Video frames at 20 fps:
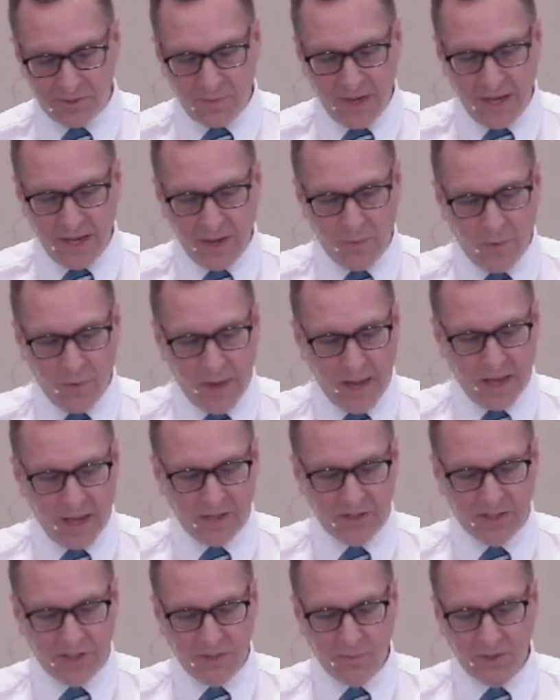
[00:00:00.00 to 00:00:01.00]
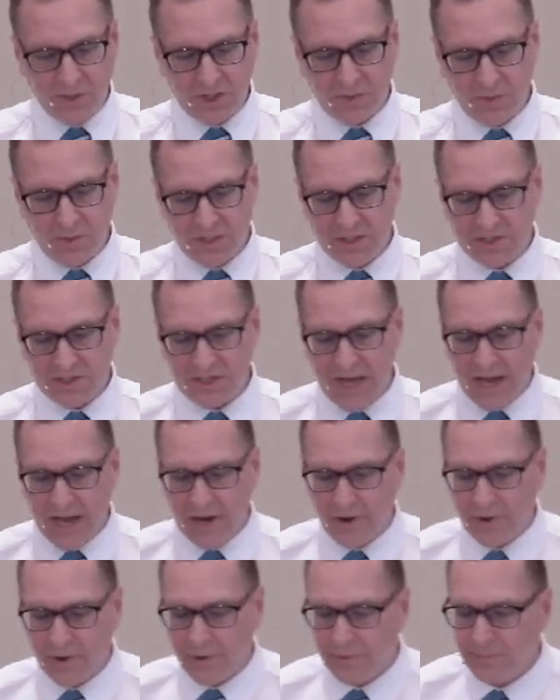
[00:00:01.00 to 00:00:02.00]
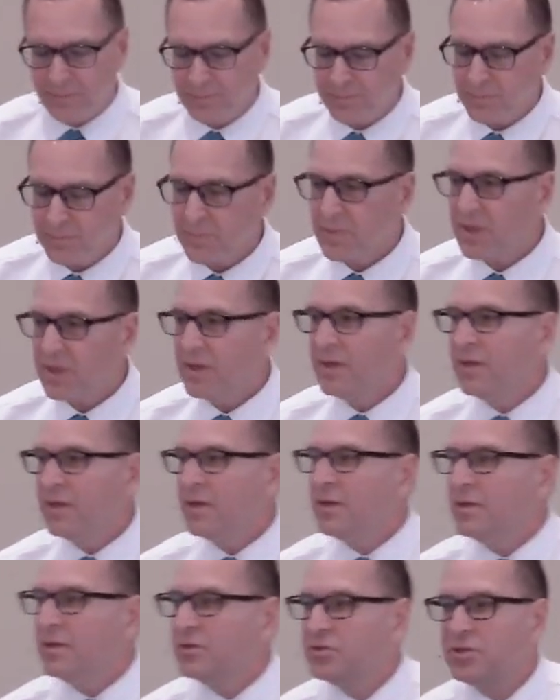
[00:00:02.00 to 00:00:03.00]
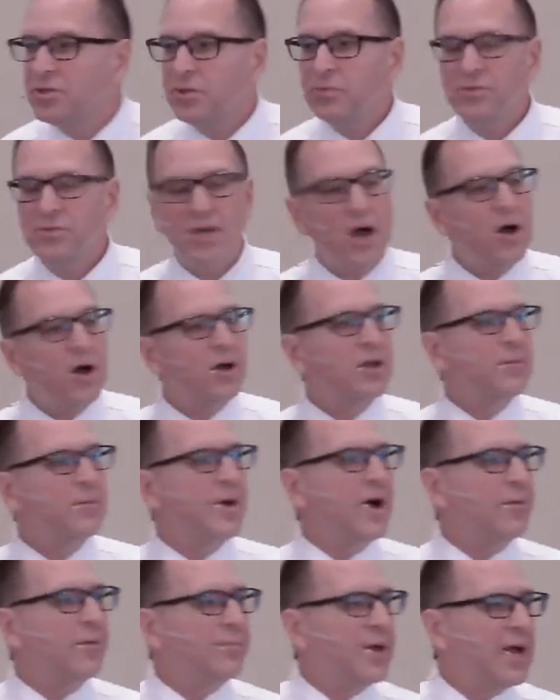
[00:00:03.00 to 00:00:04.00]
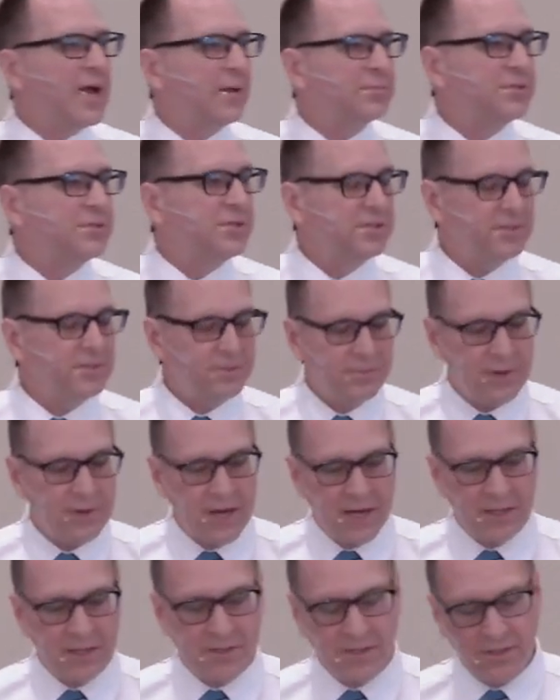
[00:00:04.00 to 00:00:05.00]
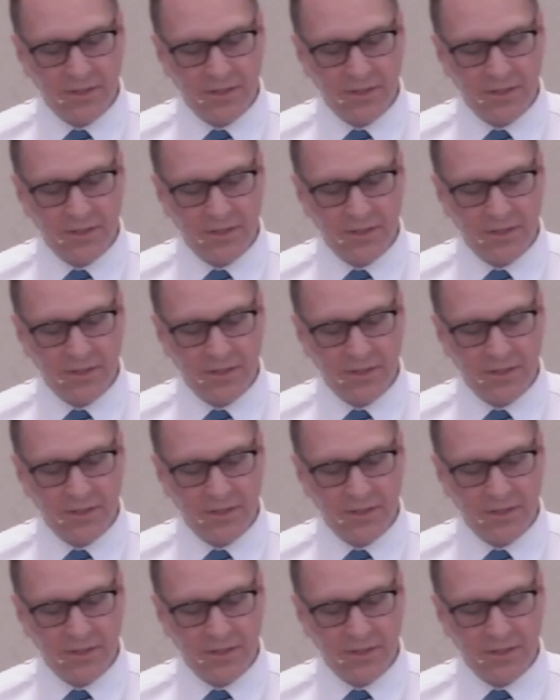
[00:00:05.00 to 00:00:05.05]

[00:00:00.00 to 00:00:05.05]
many ways in which we desire to talk about baptism, right?